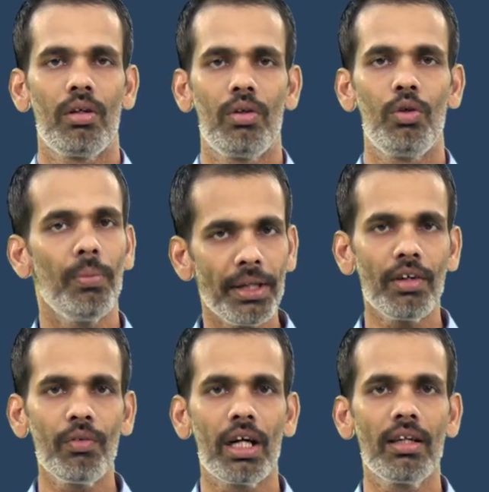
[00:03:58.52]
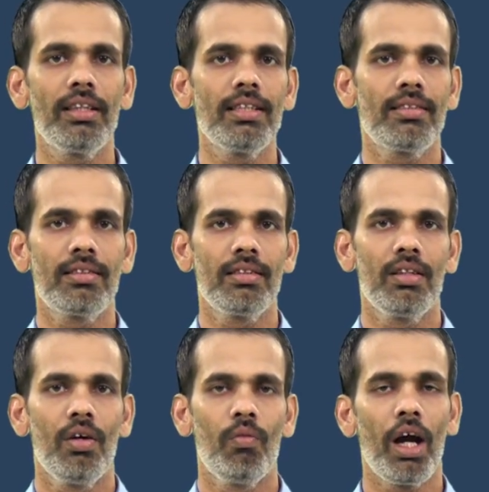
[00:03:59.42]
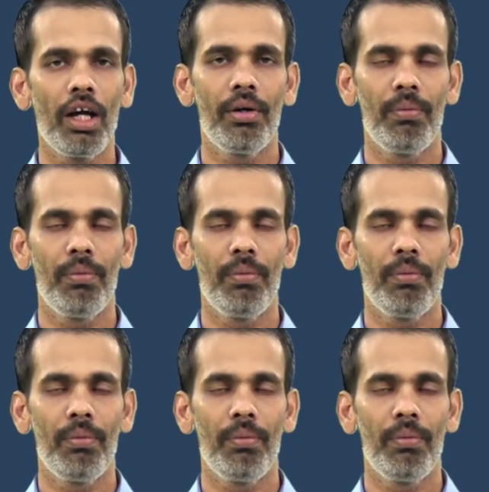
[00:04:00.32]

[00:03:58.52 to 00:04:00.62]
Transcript: You might have done this while